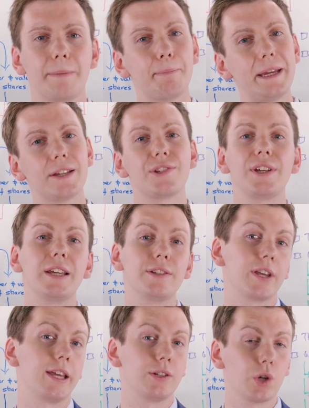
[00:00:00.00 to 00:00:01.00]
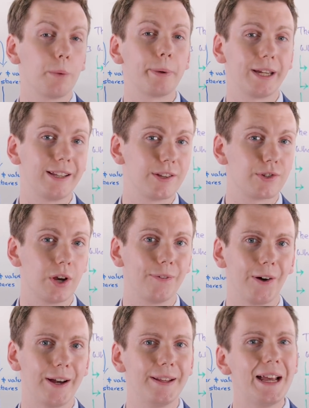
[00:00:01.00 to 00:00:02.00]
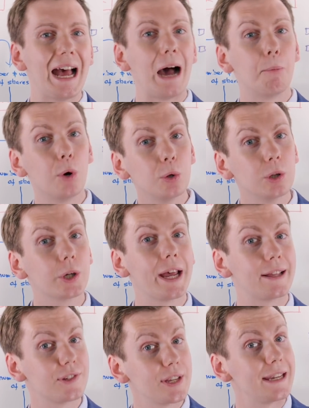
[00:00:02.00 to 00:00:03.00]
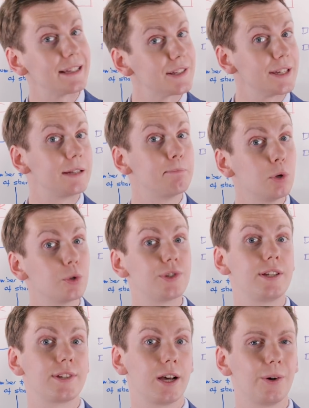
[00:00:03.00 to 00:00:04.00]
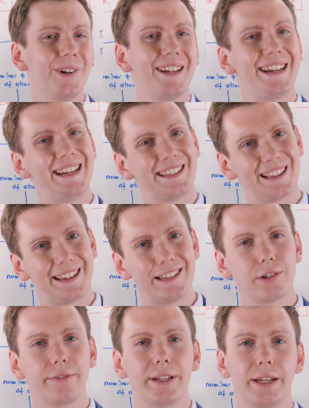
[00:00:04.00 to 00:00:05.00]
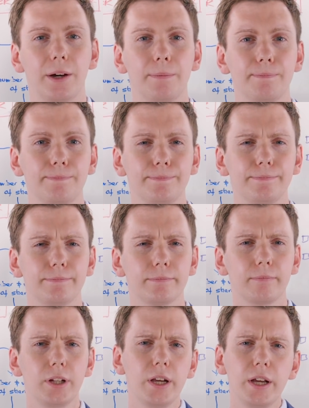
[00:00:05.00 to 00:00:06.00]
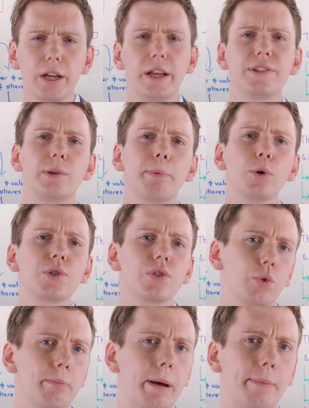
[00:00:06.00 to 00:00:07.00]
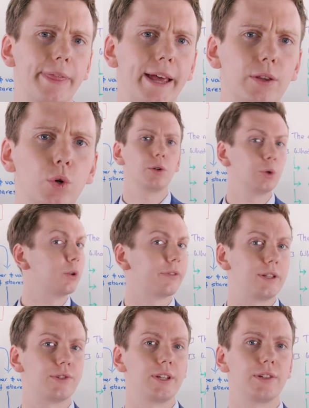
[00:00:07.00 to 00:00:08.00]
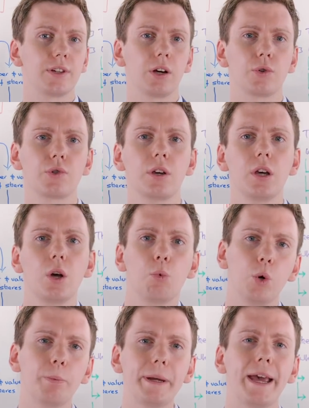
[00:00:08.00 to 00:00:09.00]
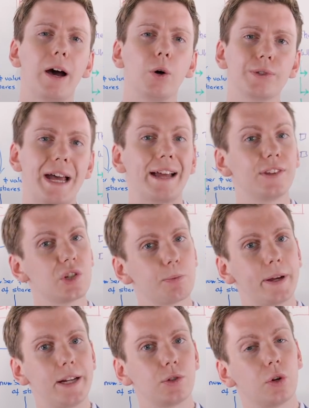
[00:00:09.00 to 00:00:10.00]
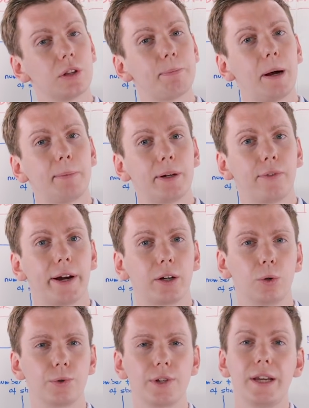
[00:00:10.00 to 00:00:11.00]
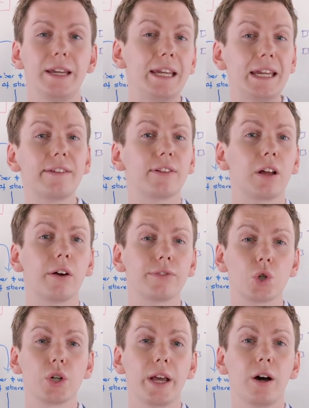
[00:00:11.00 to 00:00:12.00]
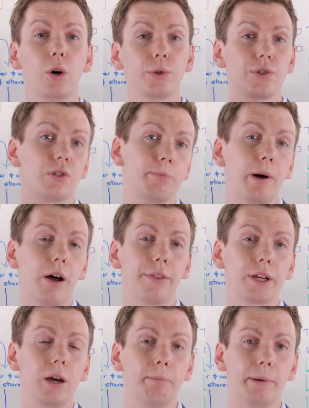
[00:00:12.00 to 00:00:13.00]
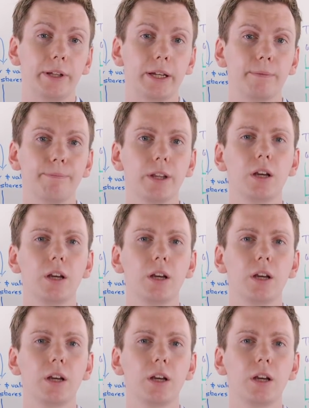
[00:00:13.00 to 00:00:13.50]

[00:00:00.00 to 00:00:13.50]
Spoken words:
PSE is a topic in its own right, and we'll look at it in more detail in a later video. It's important to remember that all of these details will be held and displayed on the public record even after shareholders depart the company.